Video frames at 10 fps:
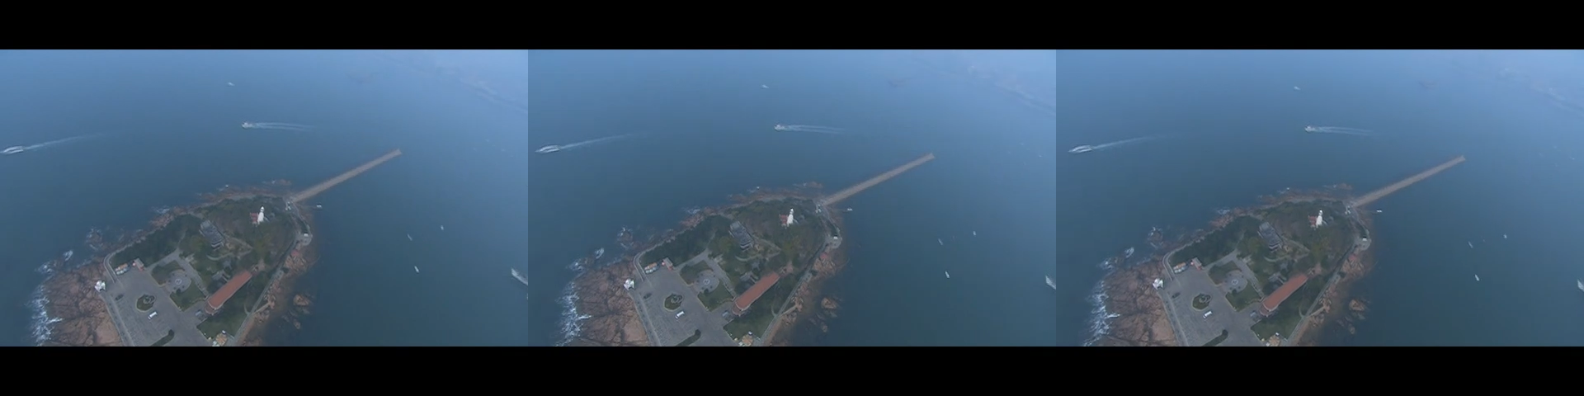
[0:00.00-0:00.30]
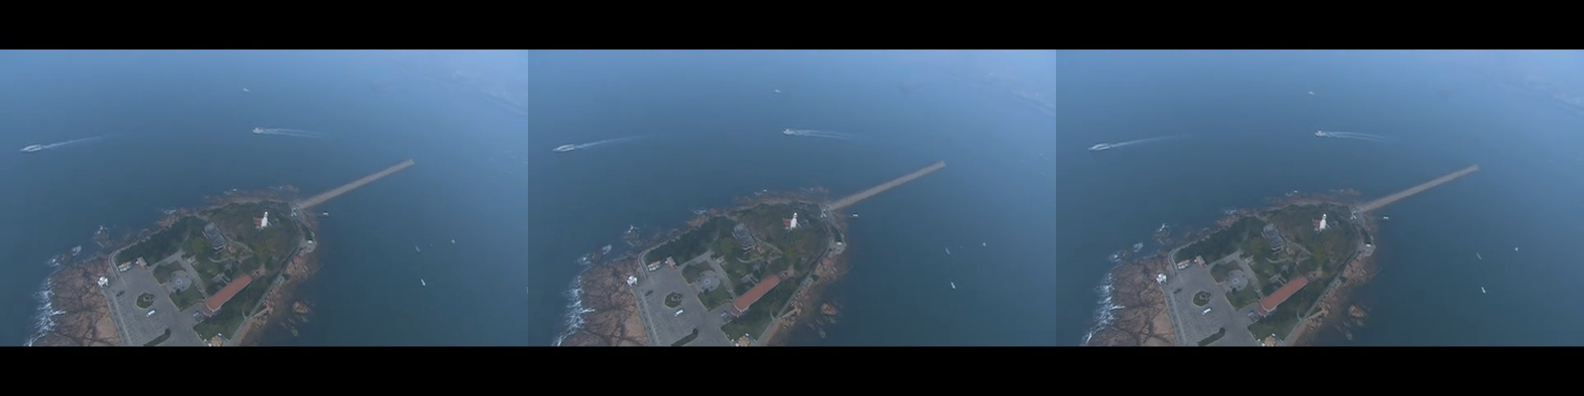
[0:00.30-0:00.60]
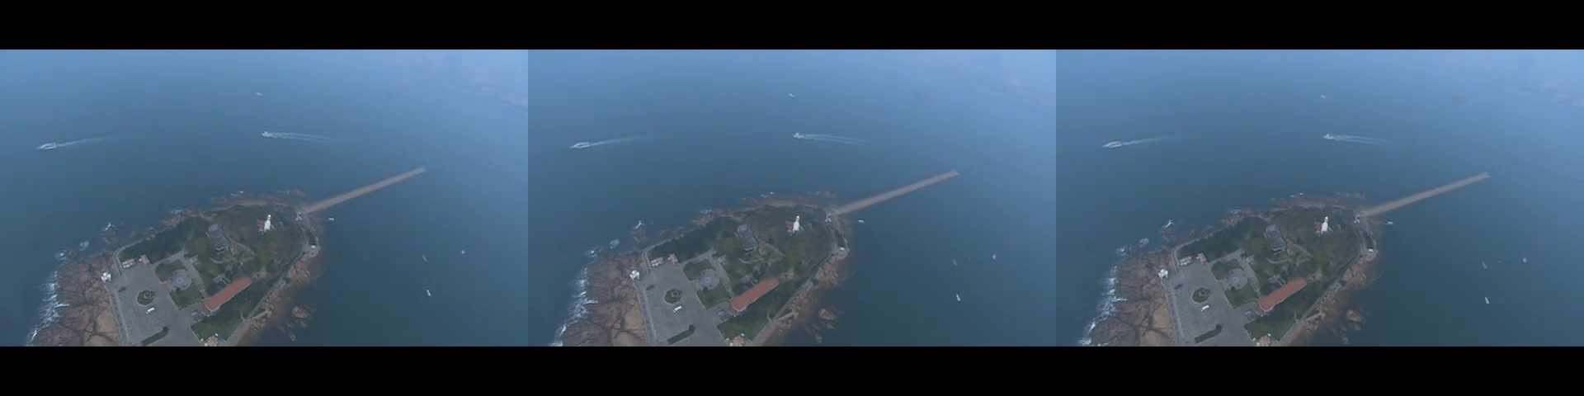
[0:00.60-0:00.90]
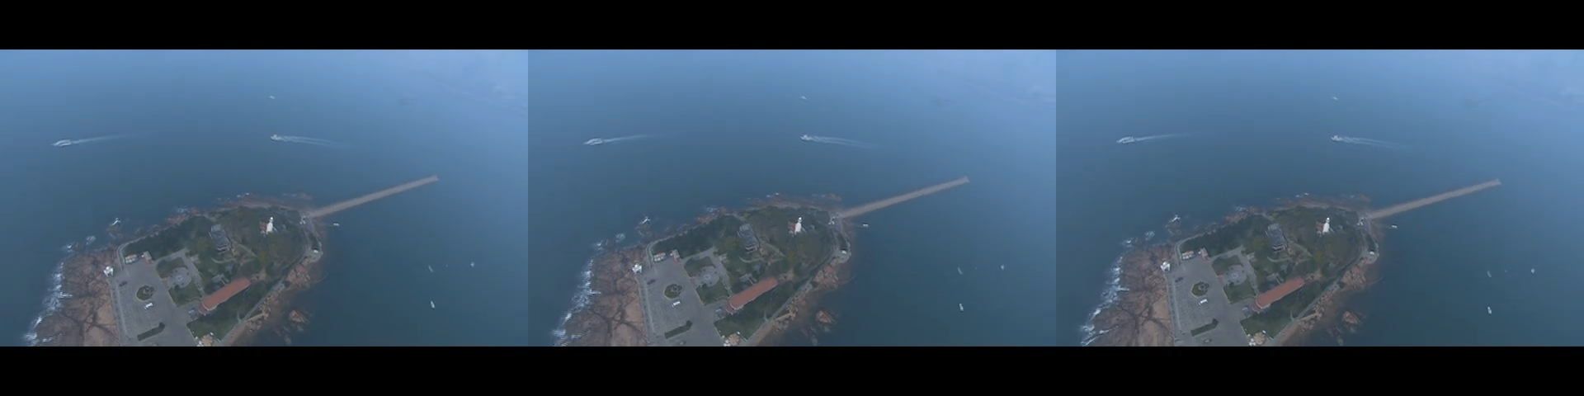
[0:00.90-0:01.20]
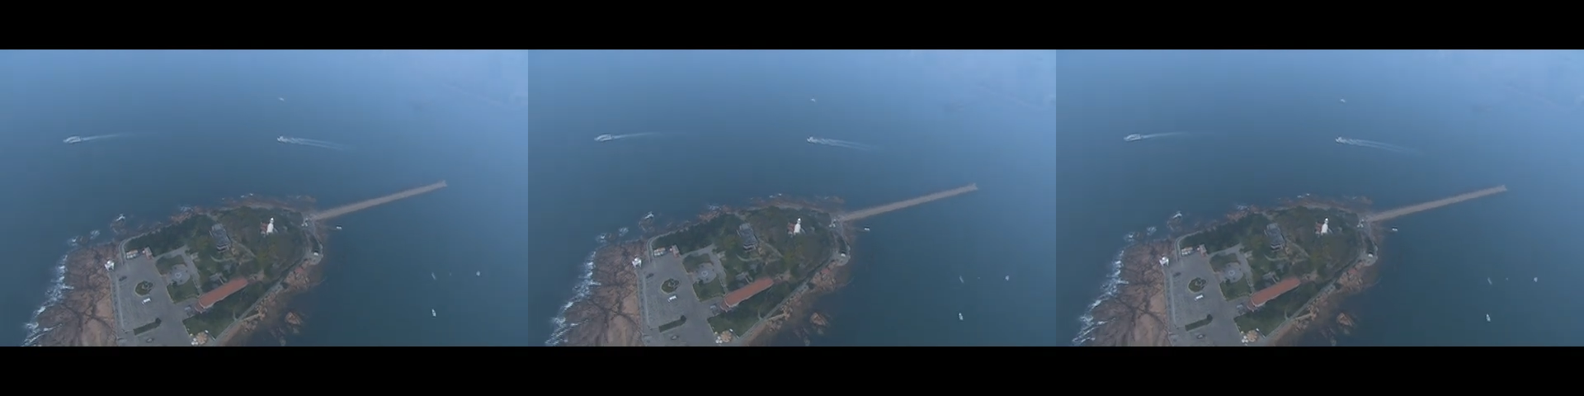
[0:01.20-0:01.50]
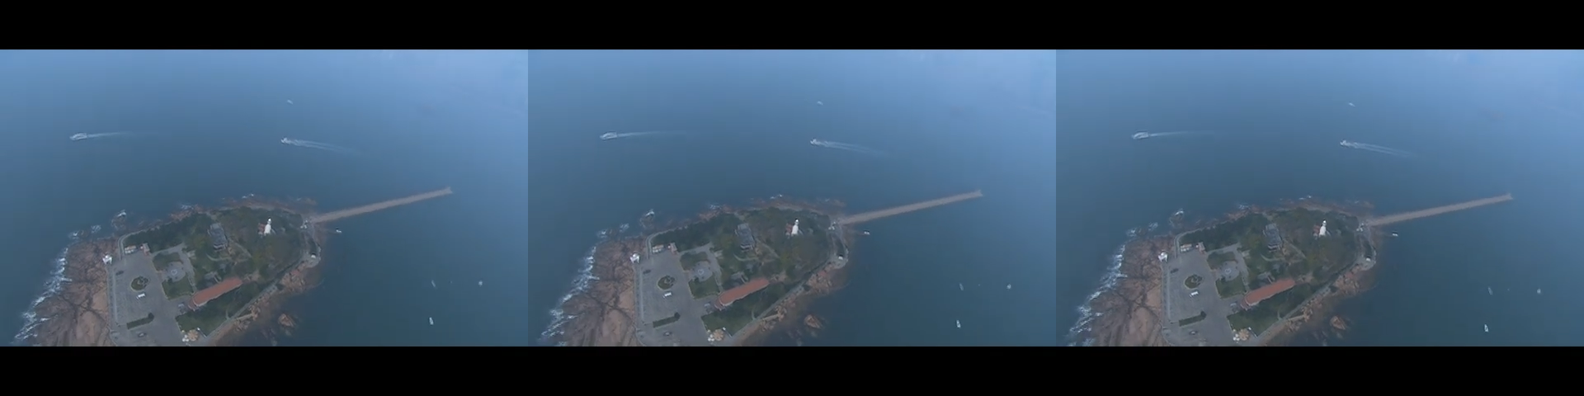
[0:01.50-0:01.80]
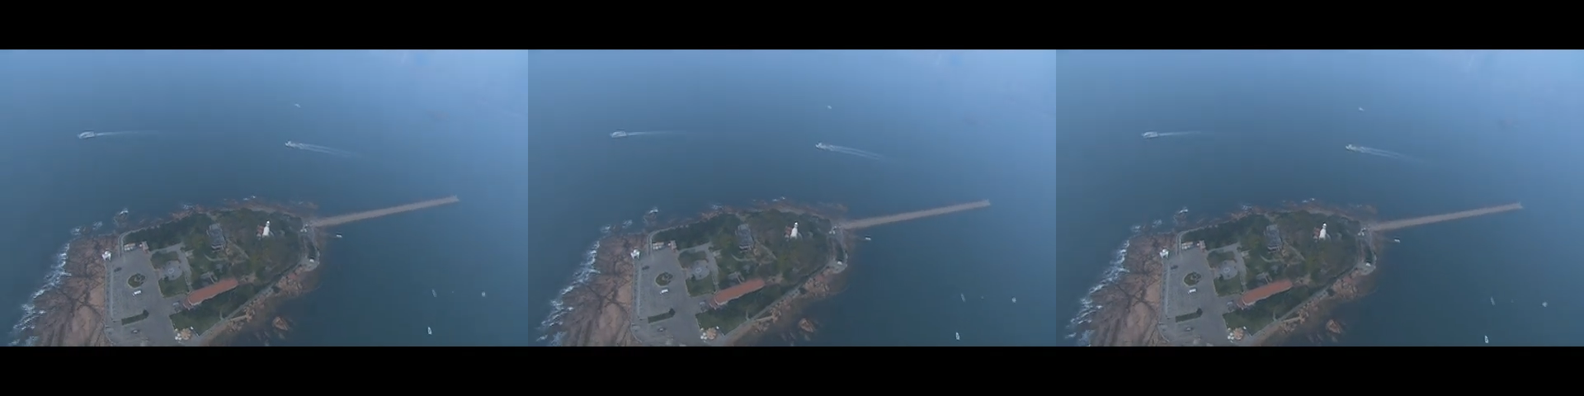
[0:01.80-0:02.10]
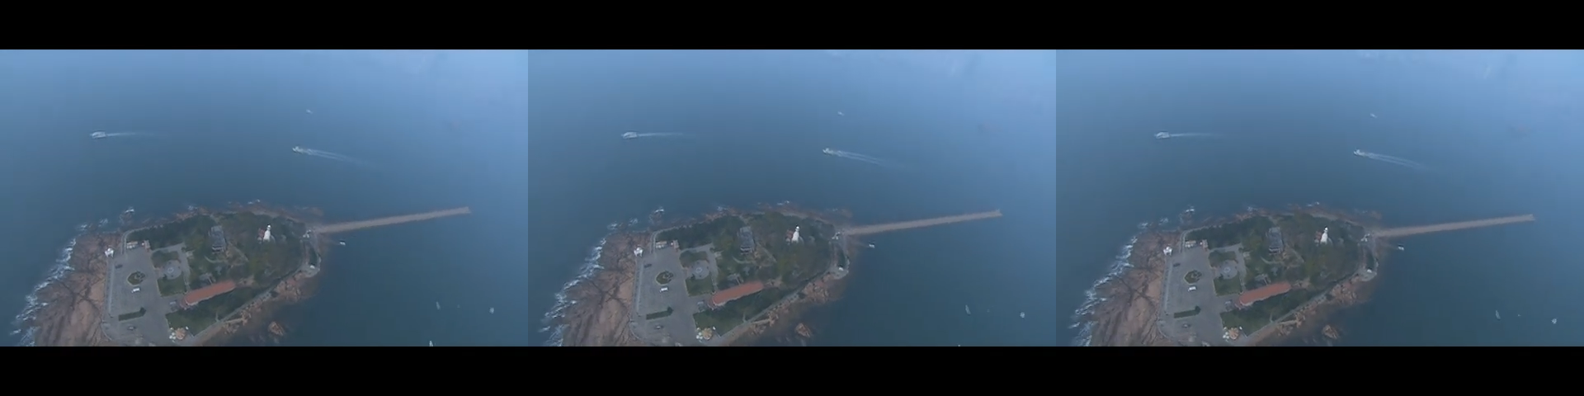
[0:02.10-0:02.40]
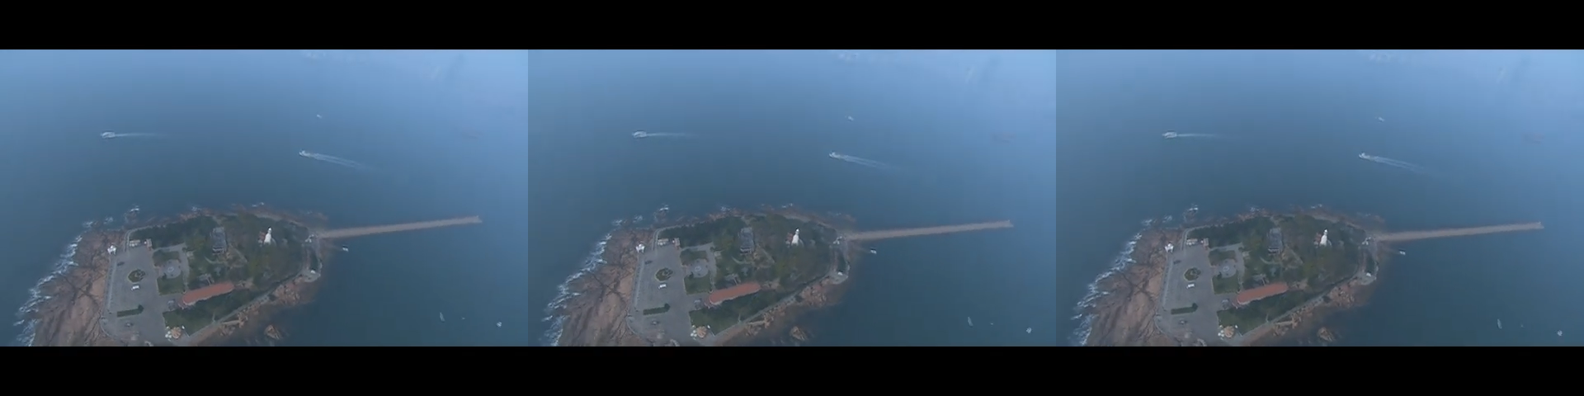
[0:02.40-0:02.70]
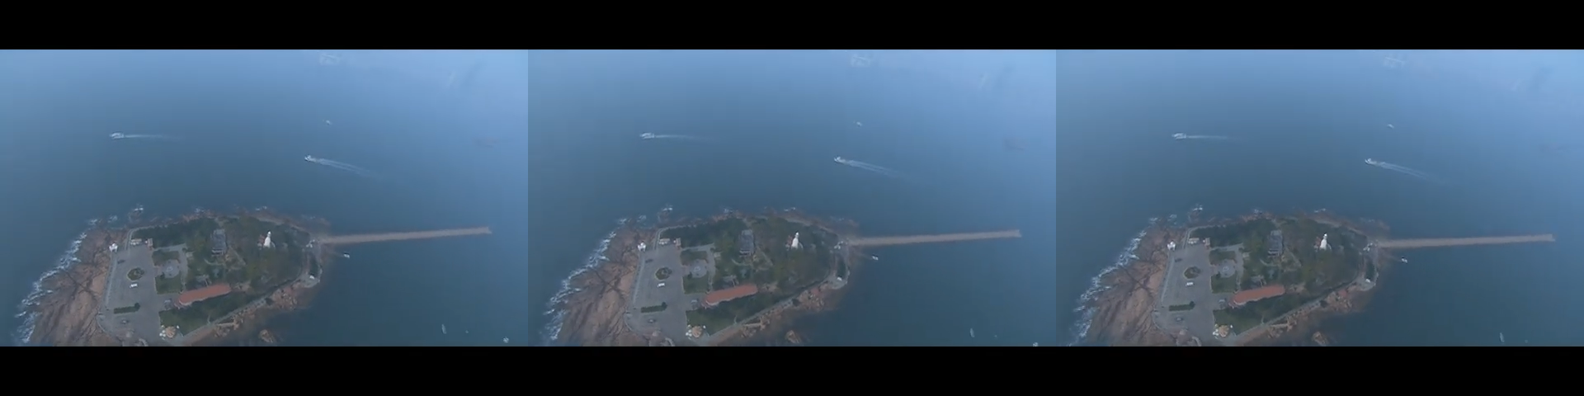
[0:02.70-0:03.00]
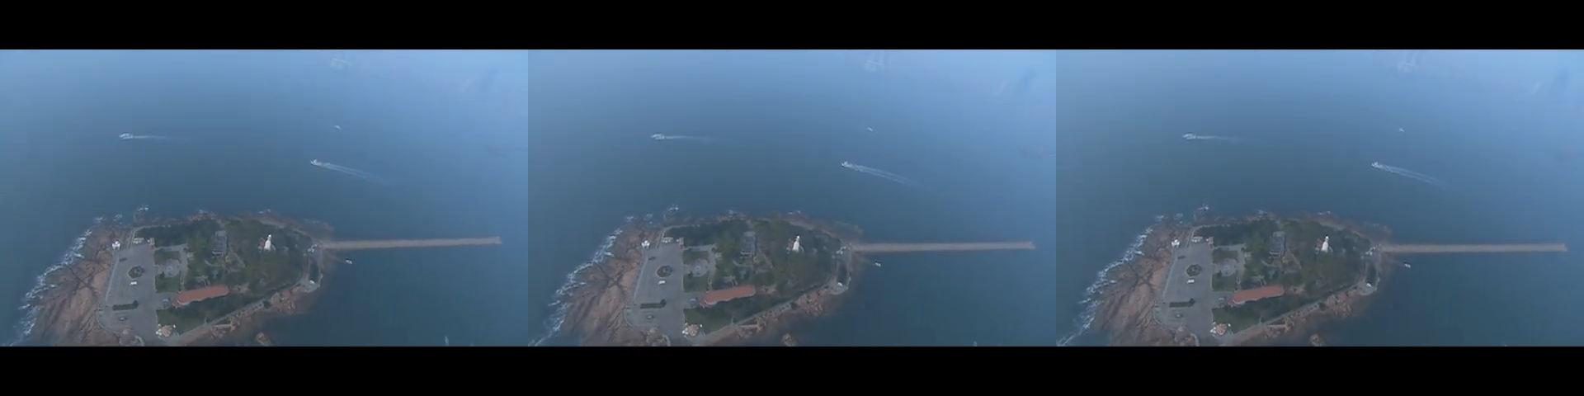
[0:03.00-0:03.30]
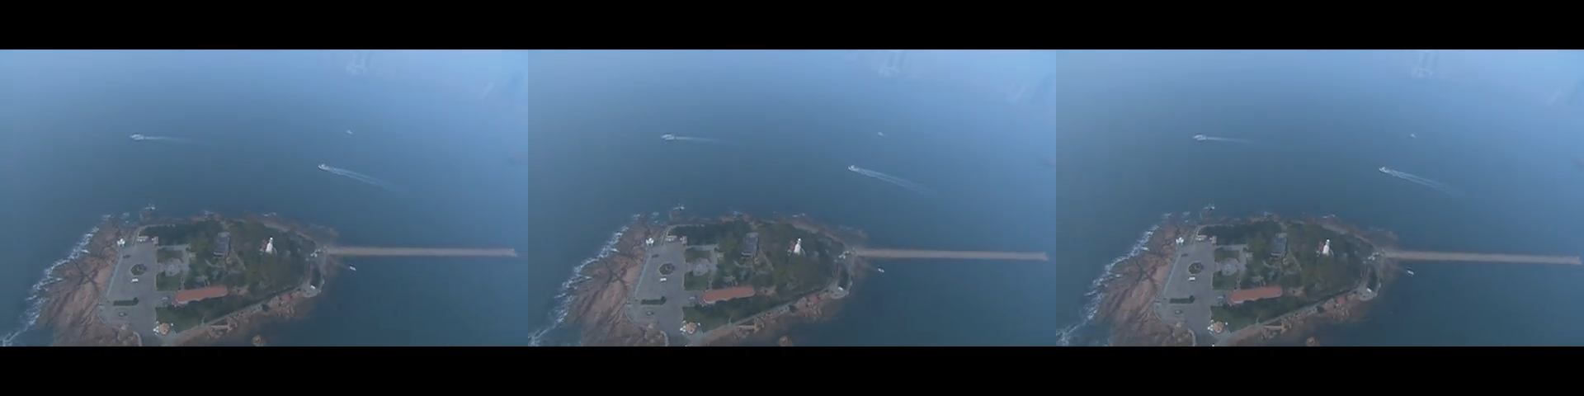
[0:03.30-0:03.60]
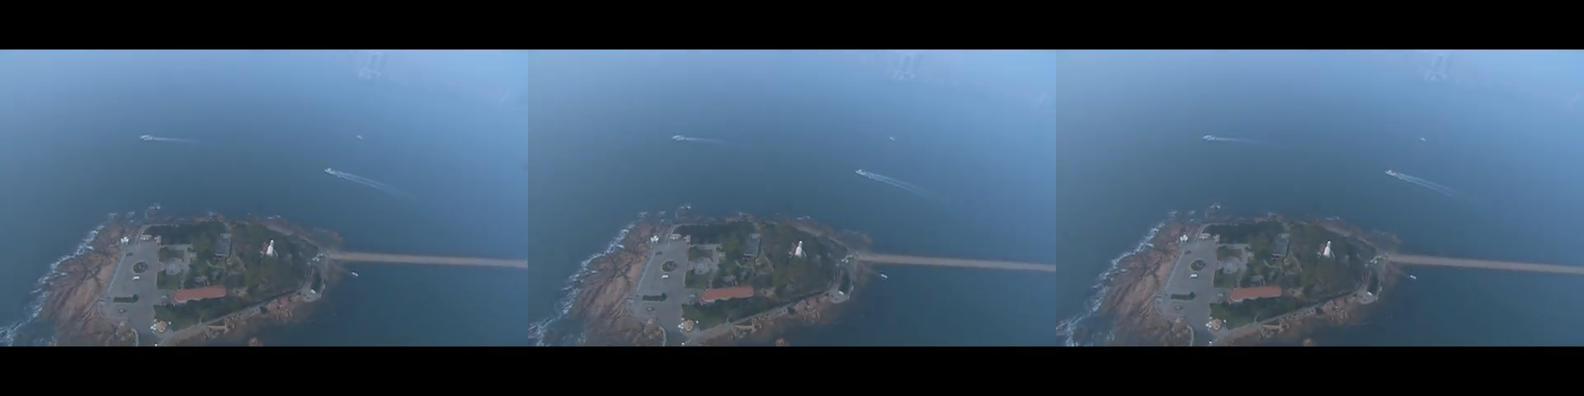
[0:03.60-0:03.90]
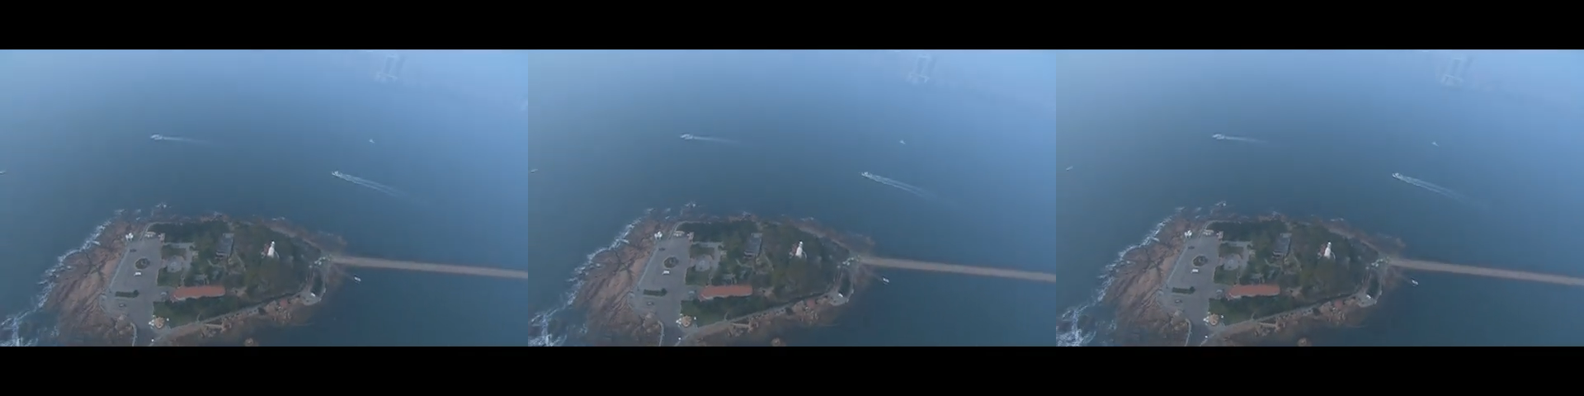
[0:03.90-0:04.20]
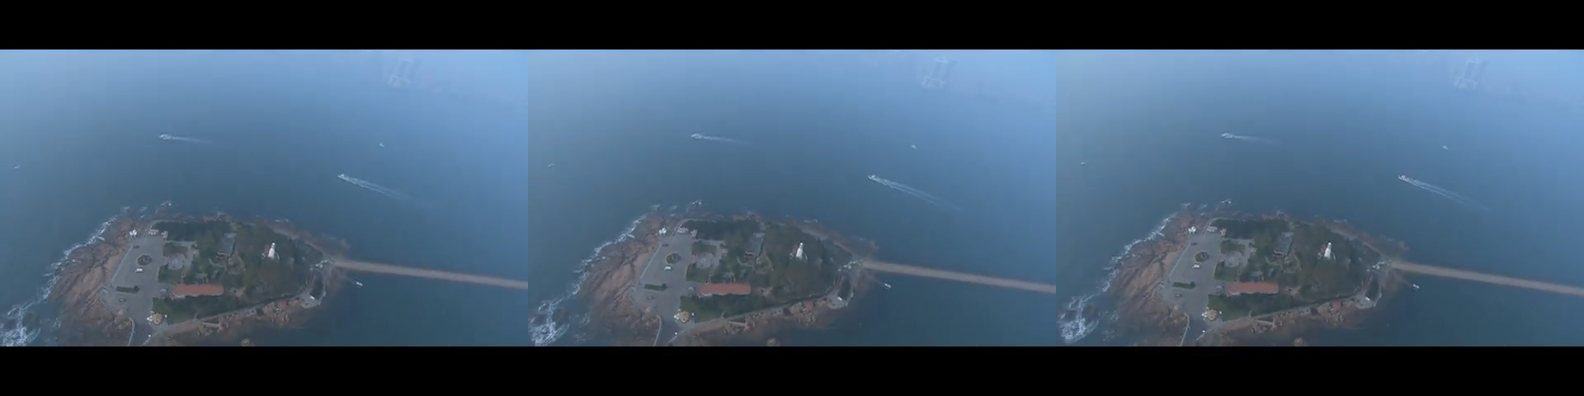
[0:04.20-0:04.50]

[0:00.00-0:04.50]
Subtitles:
(no speaker visible)